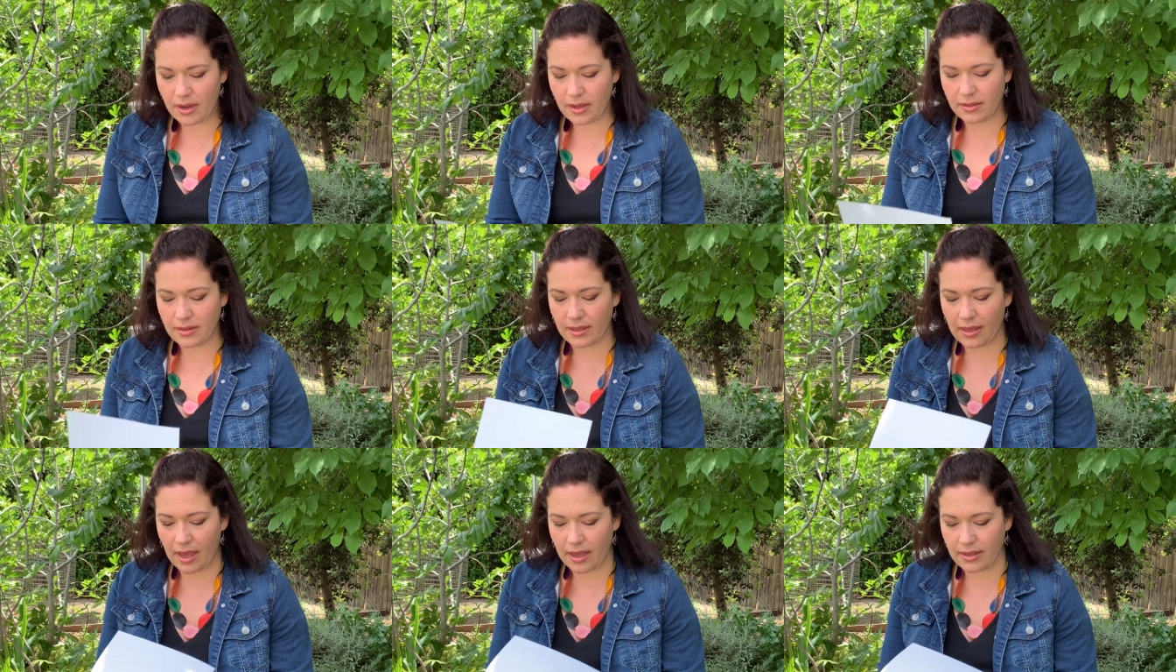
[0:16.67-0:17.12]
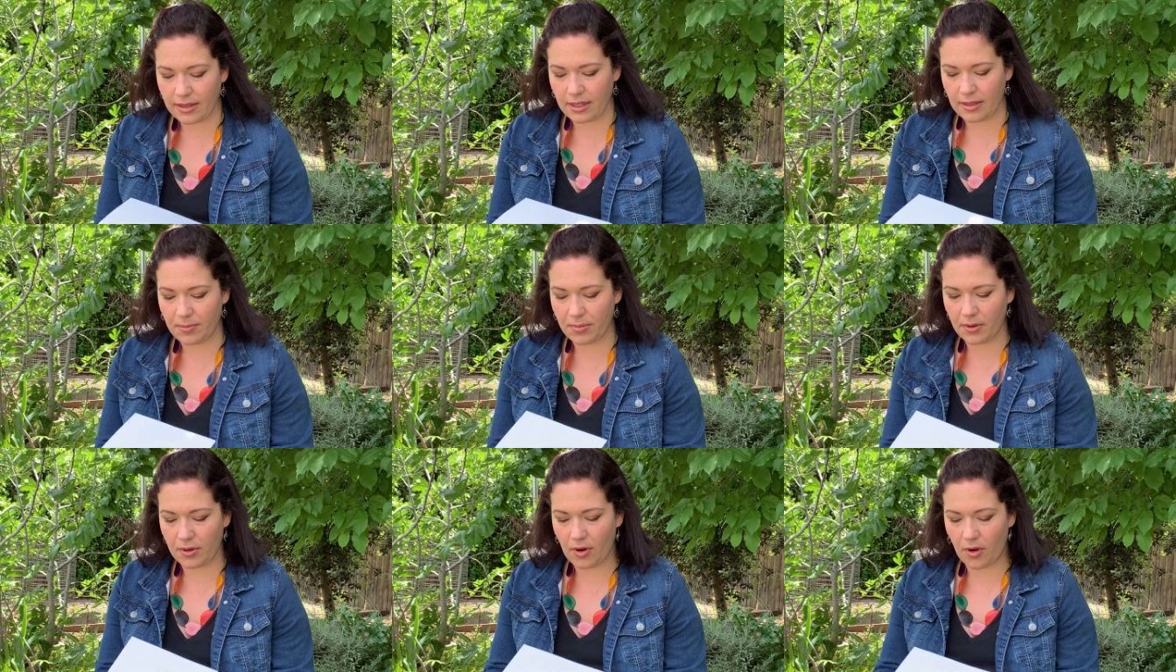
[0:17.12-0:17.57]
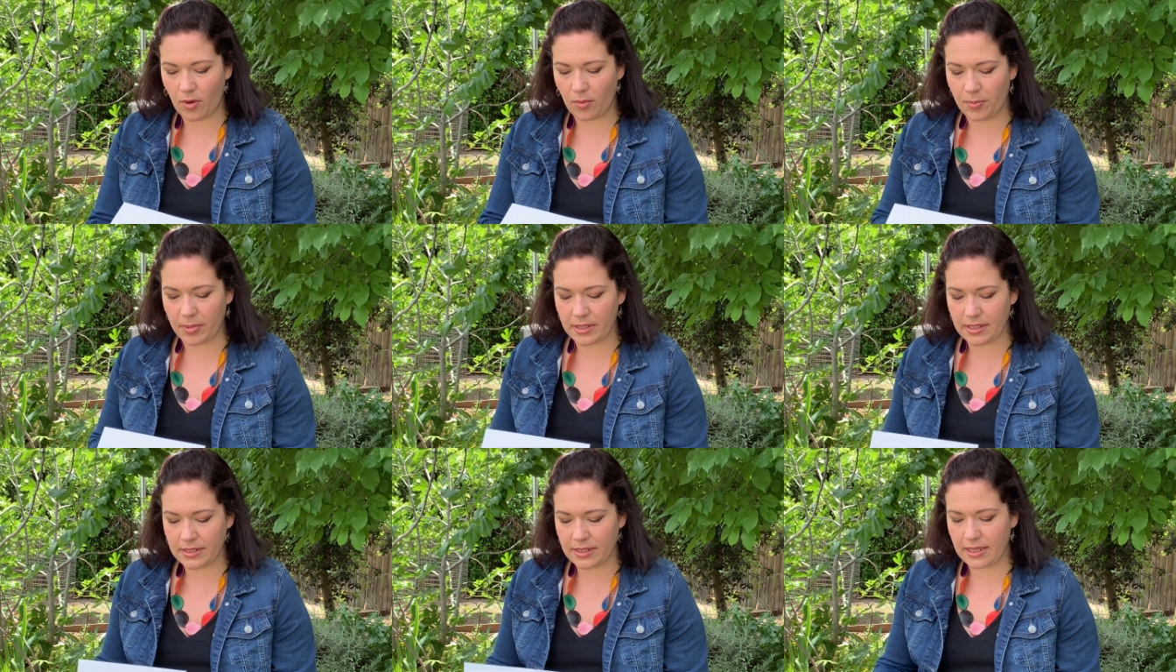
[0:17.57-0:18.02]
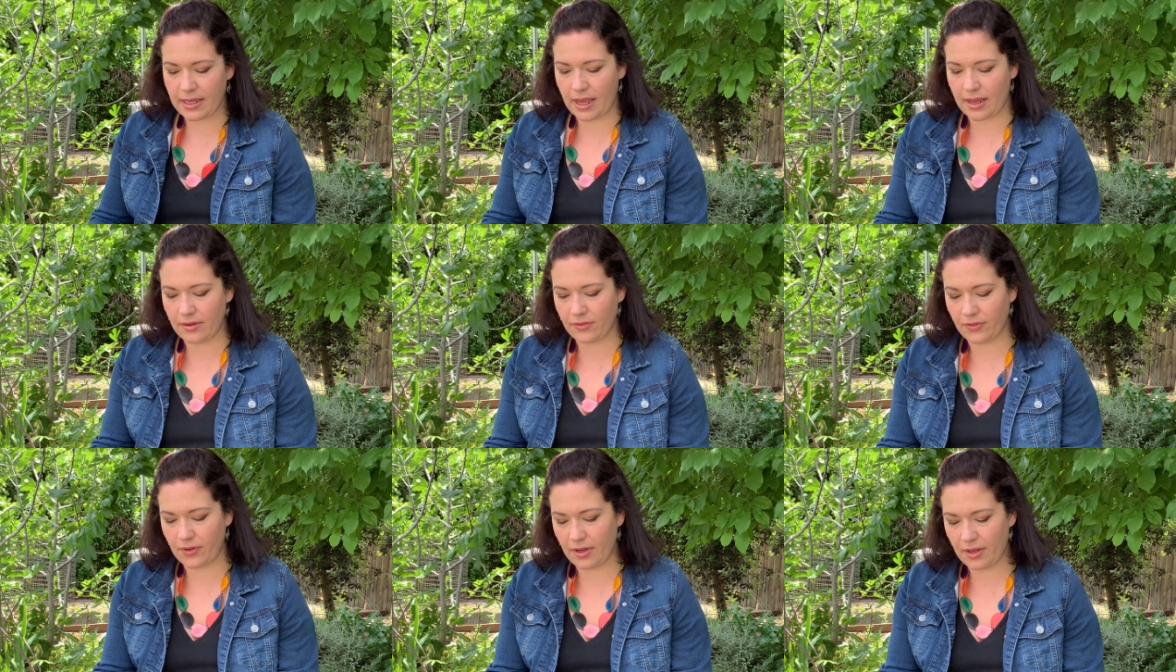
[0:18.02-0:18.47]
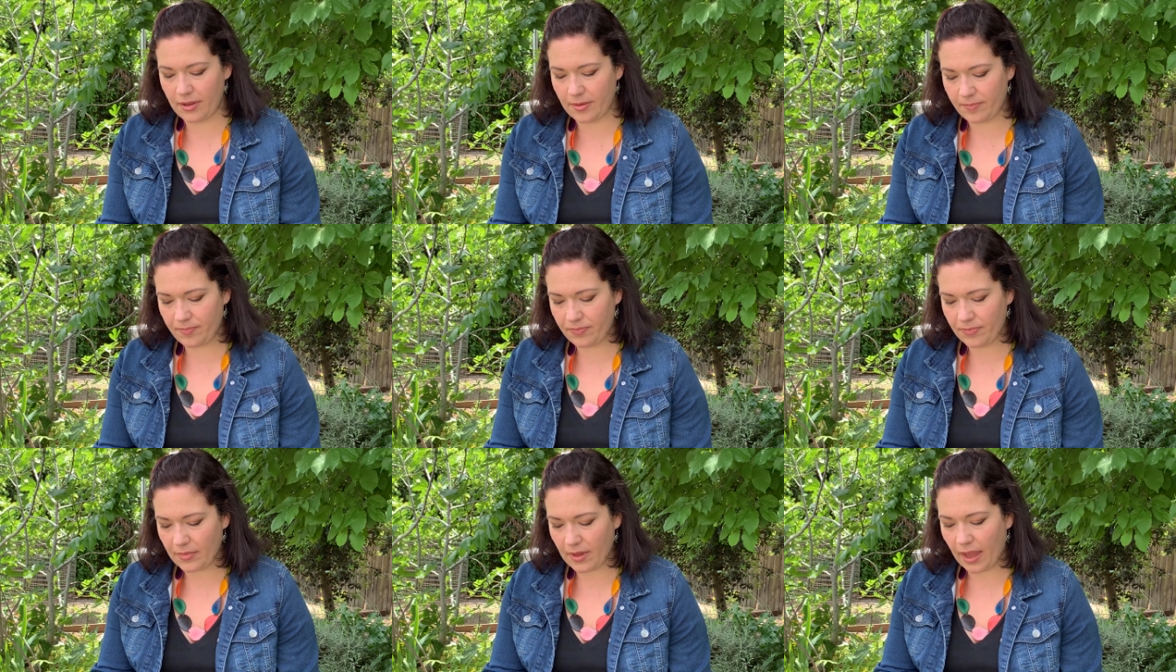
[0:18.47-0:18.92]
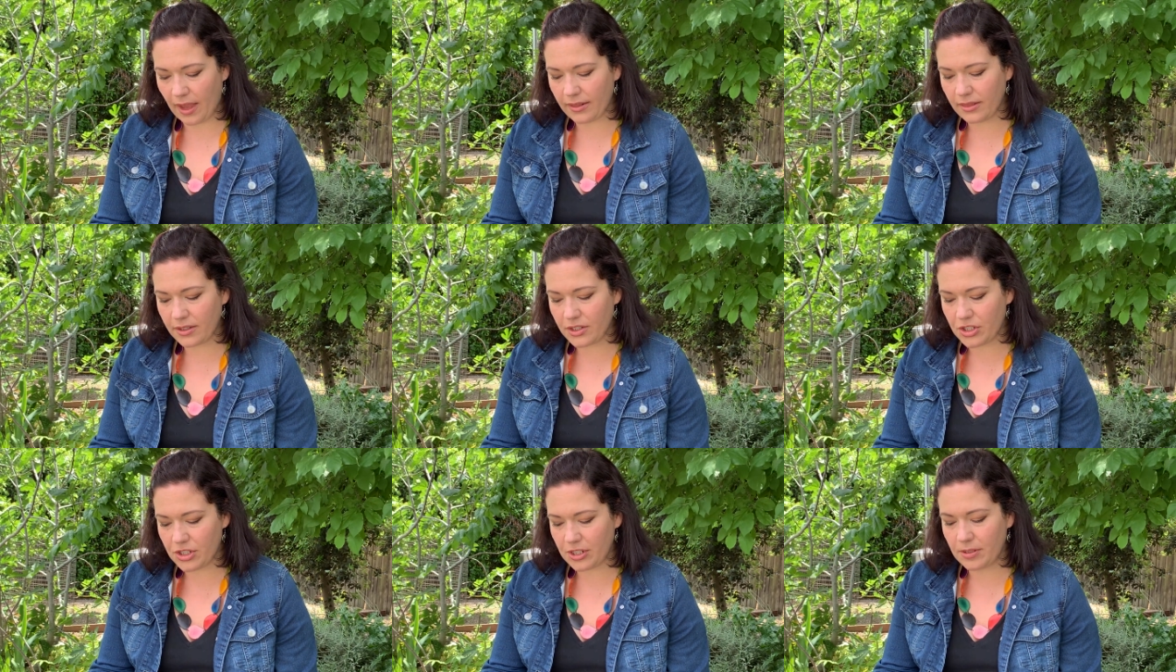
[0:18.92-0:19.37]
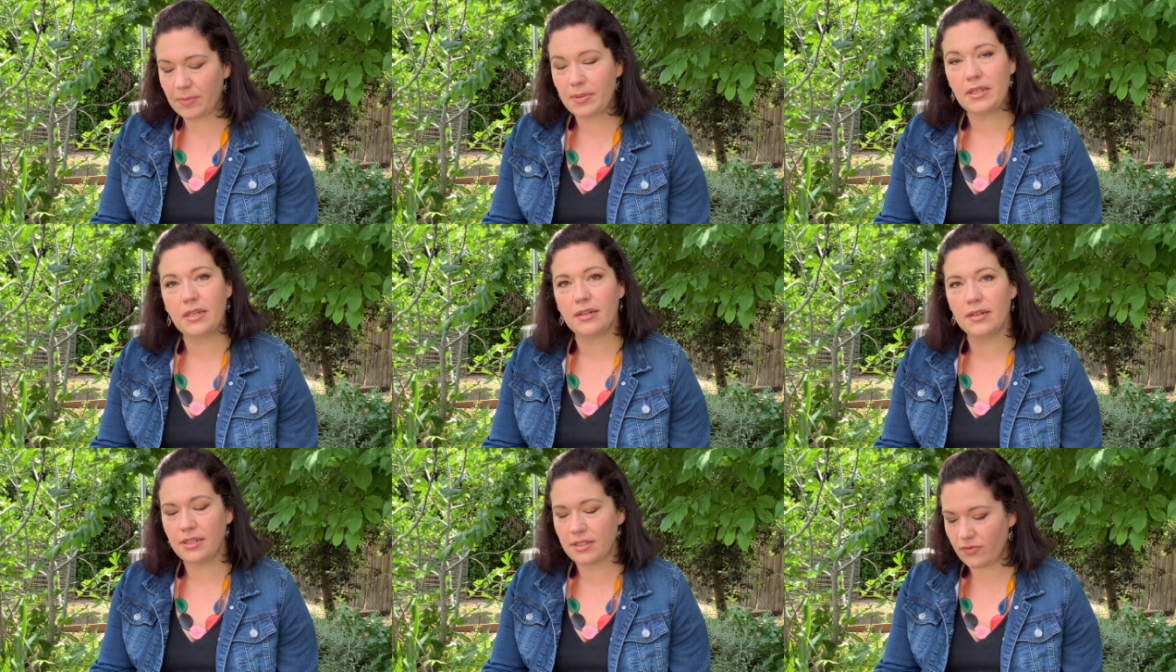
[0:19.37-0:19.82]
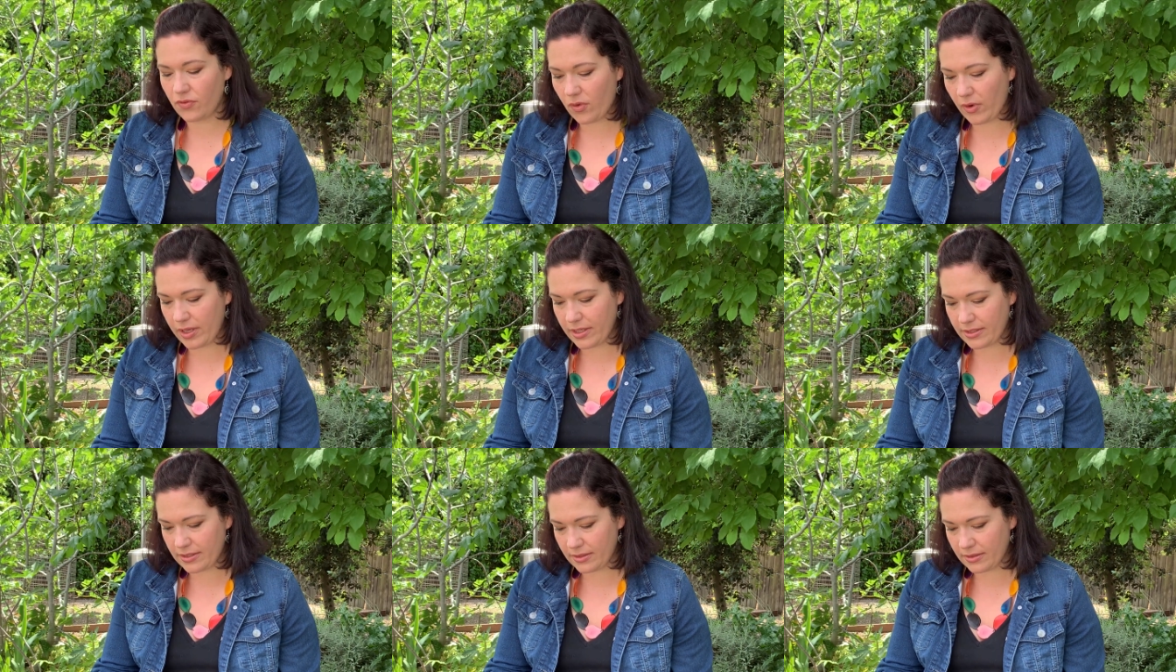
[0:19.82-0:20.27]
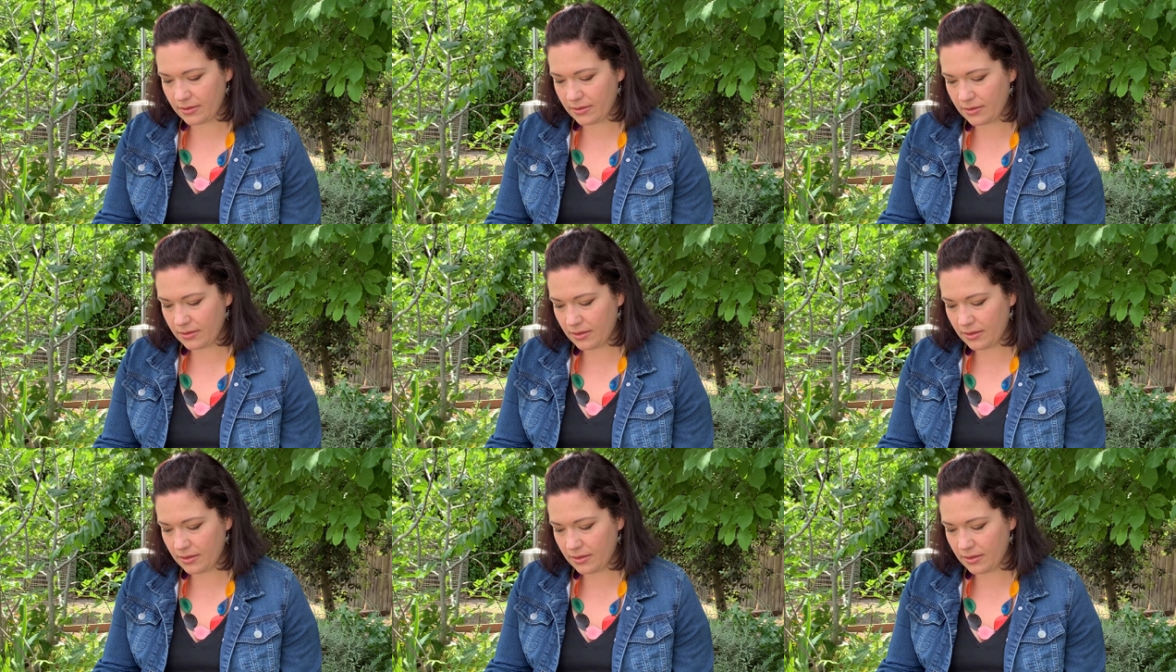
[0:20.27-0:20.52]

The gatekeeper opens the gate for him, and the sheep hear his voice.